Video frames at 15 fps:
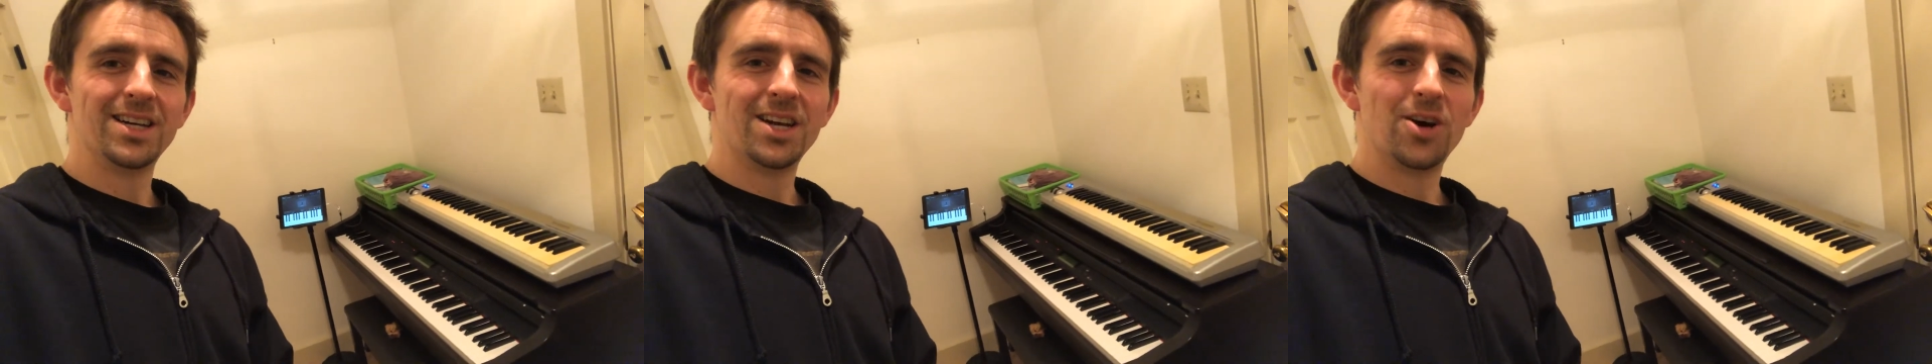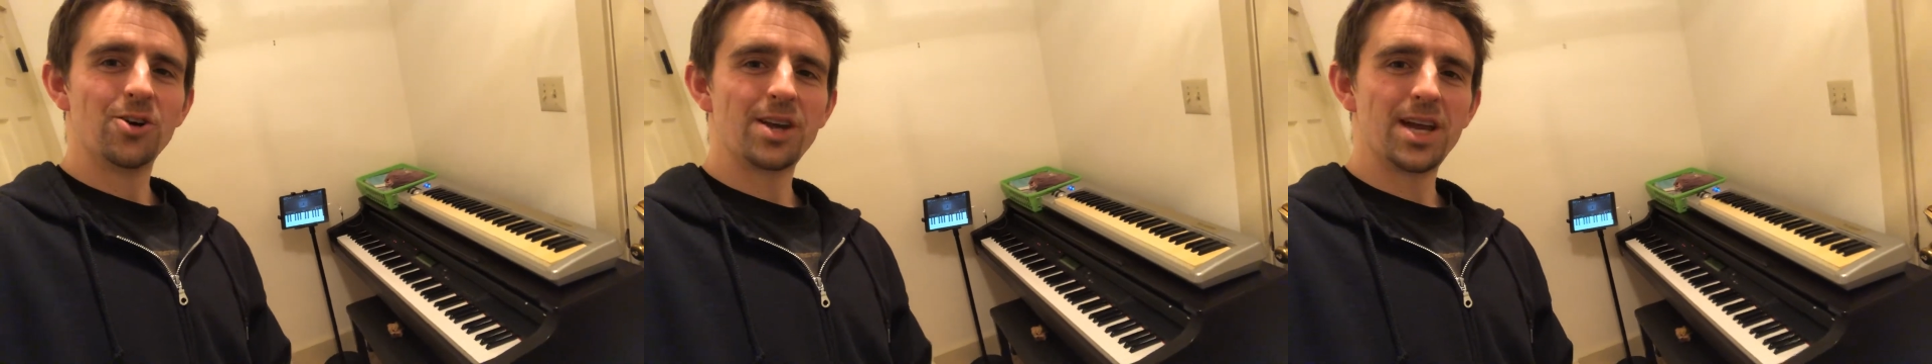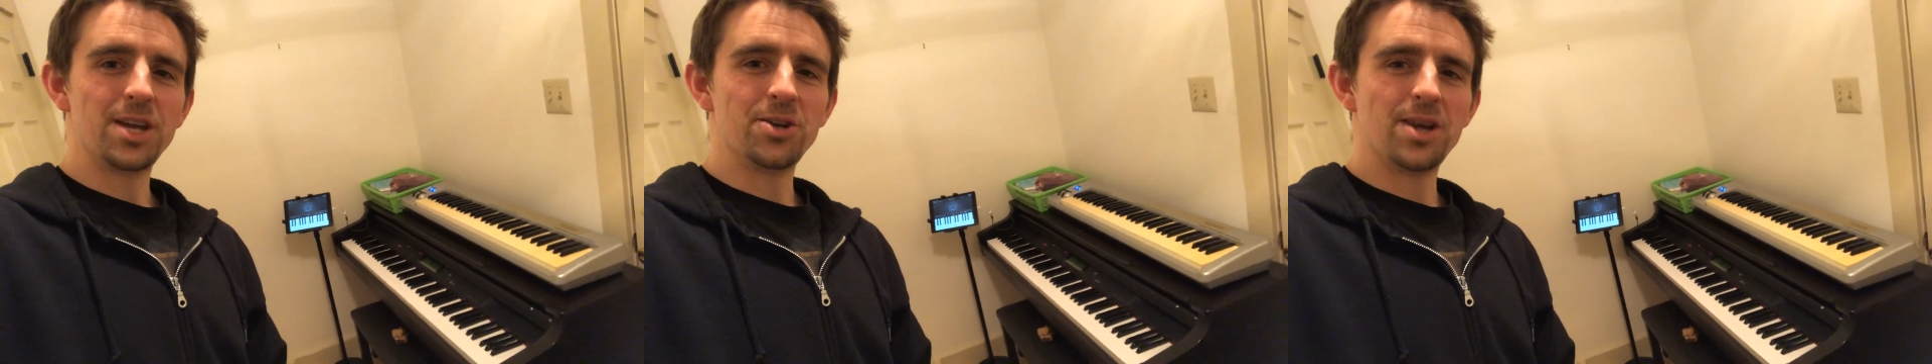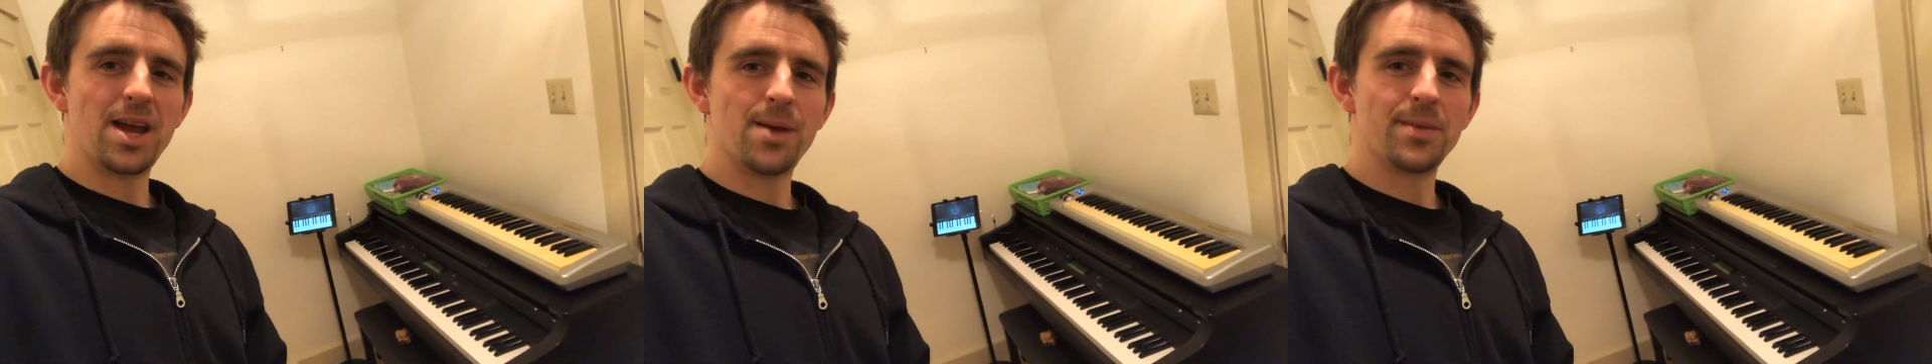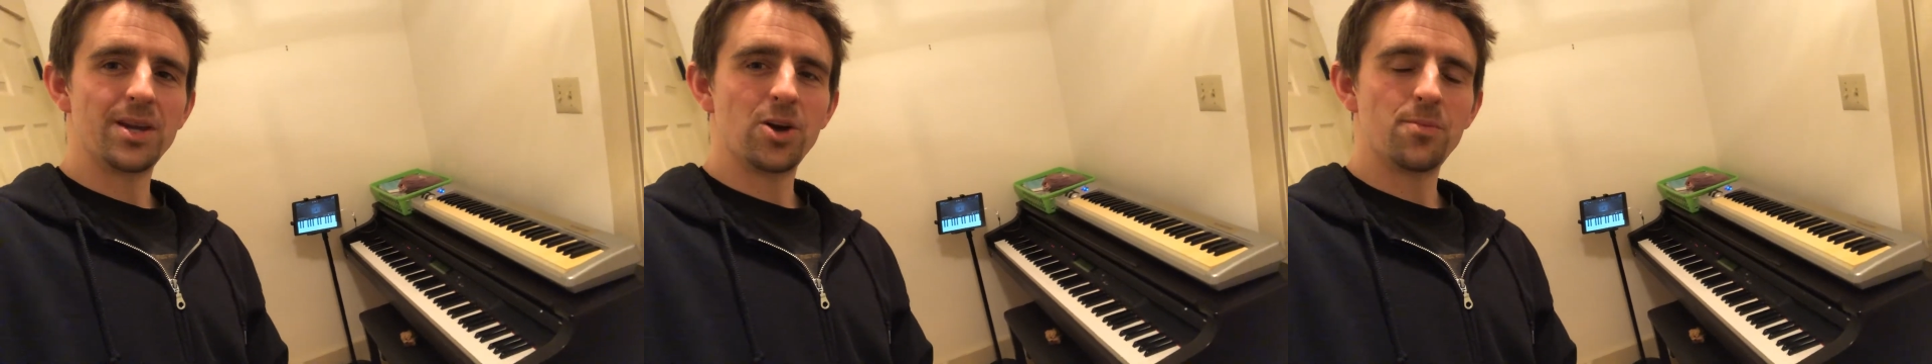Okay,
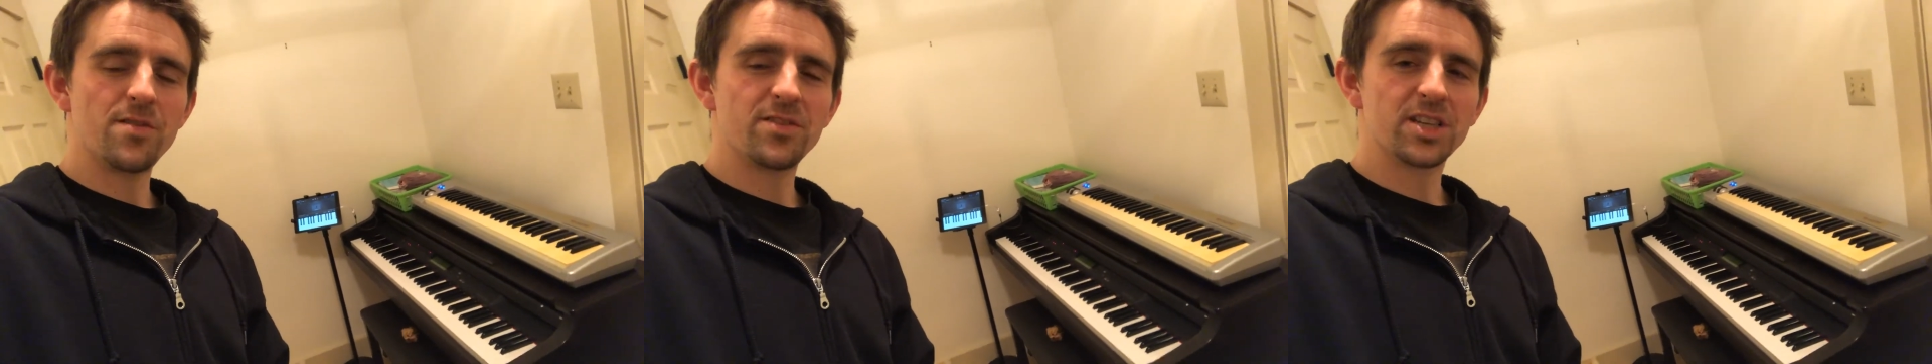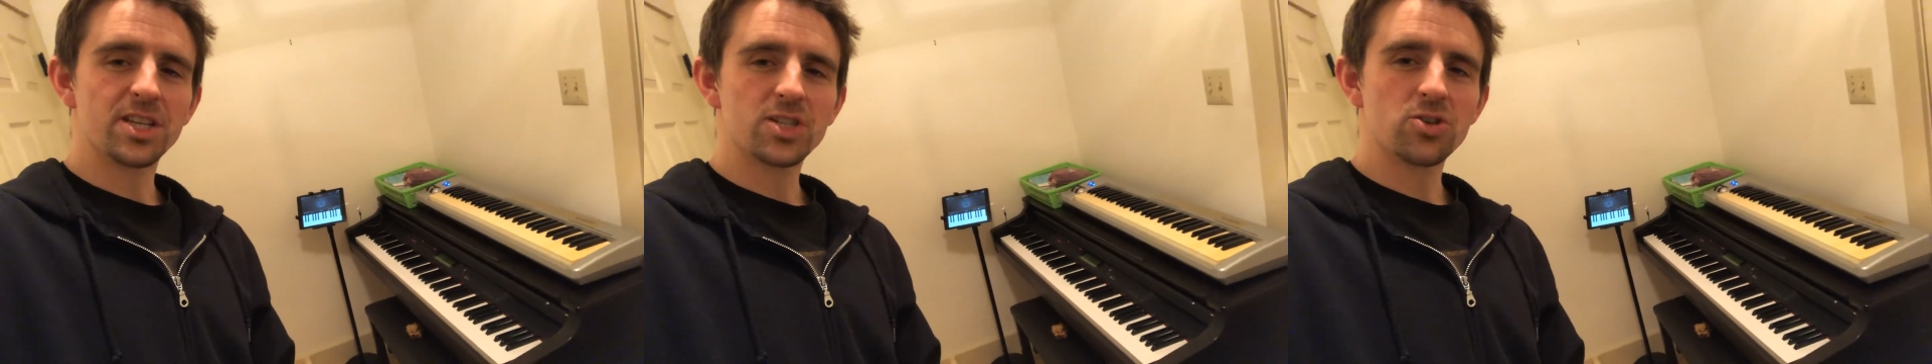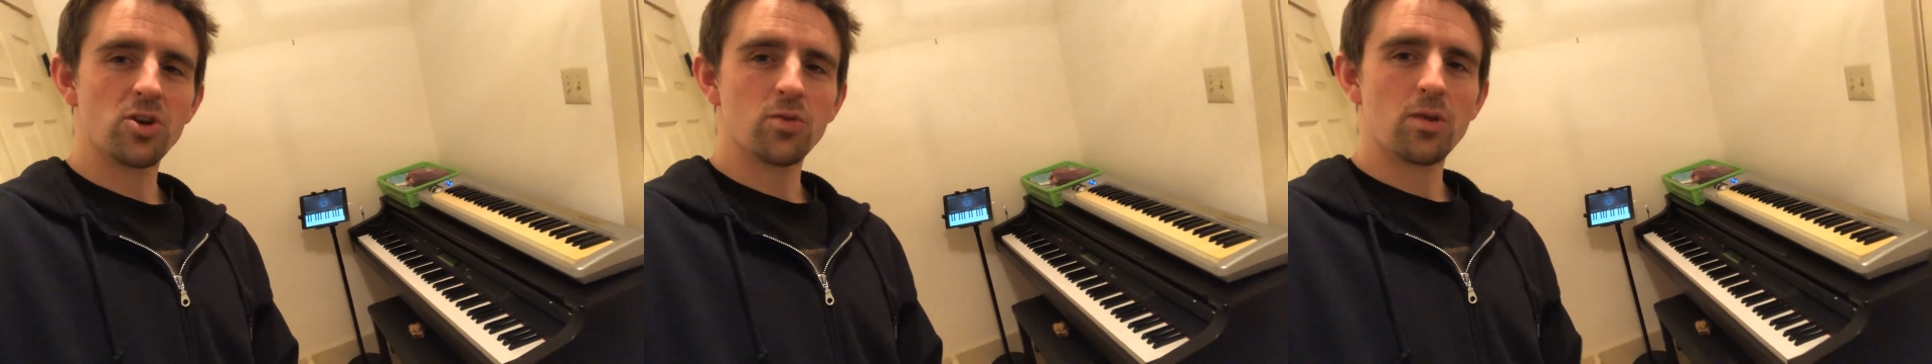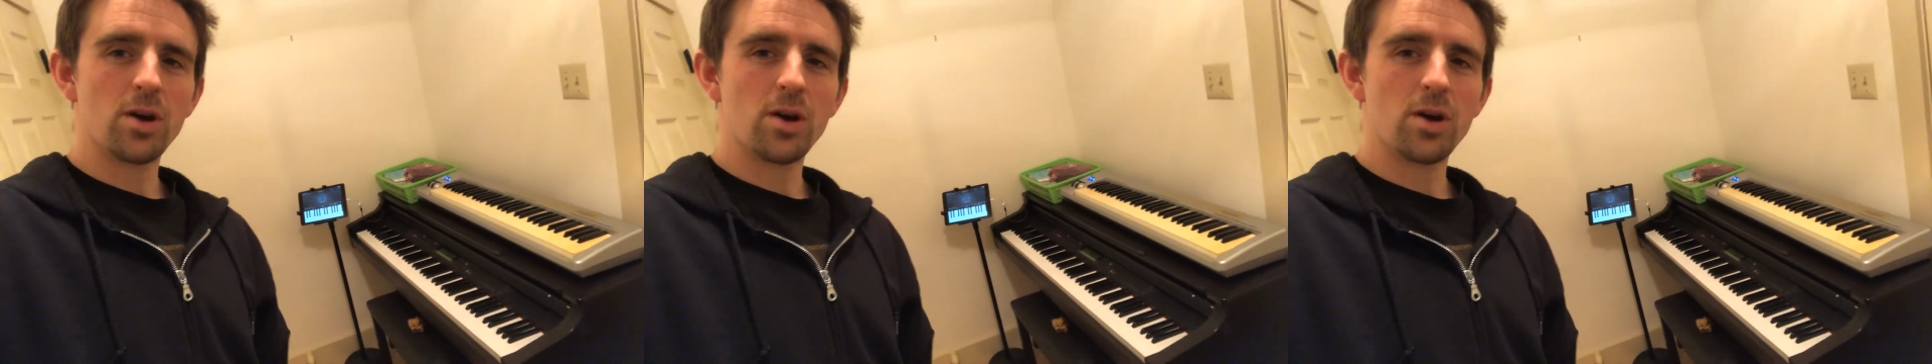Unami, hope everything's going